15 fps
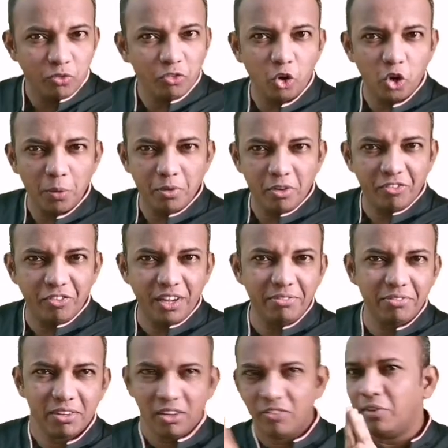4 upon
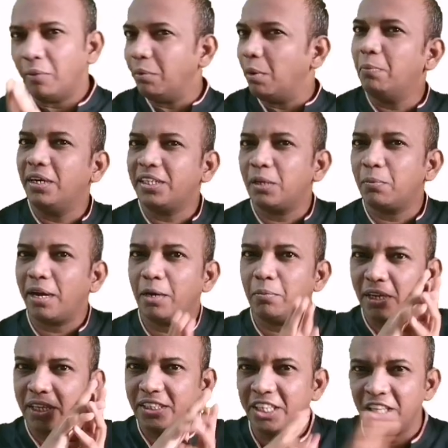5 will be
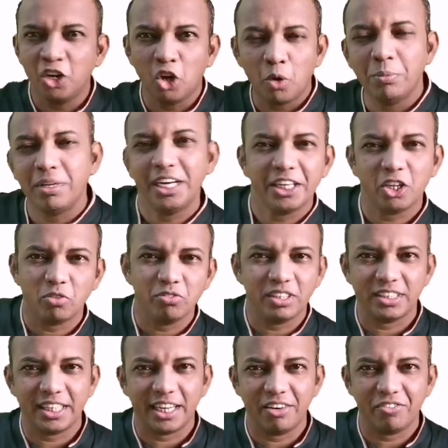multiplied by denominator of
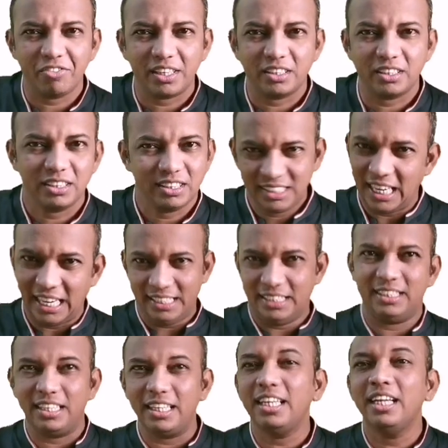the second fraction, that
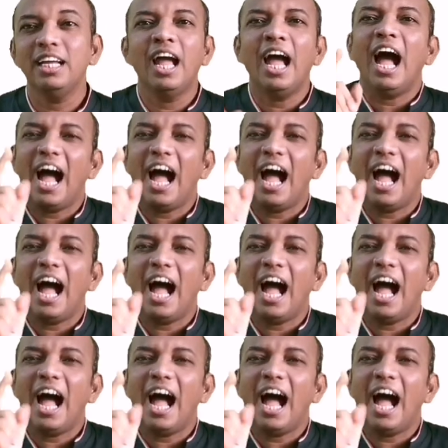is 3,